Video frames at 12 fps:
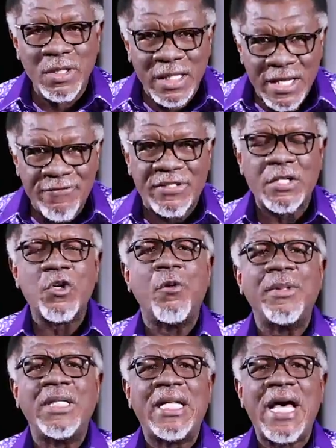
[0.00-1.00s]
lived a
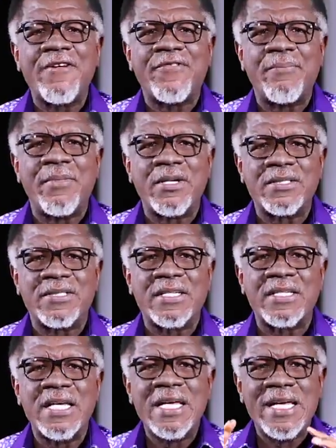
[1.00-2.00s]
normal life amongst
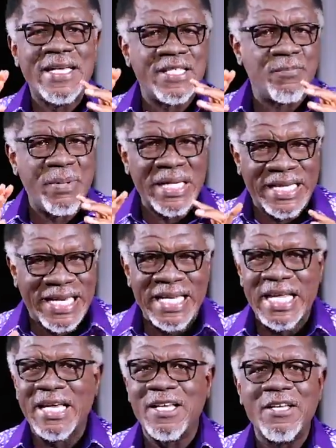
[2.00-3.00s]
us, his
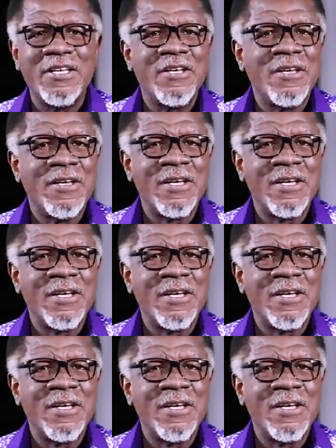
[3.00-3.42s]
beginning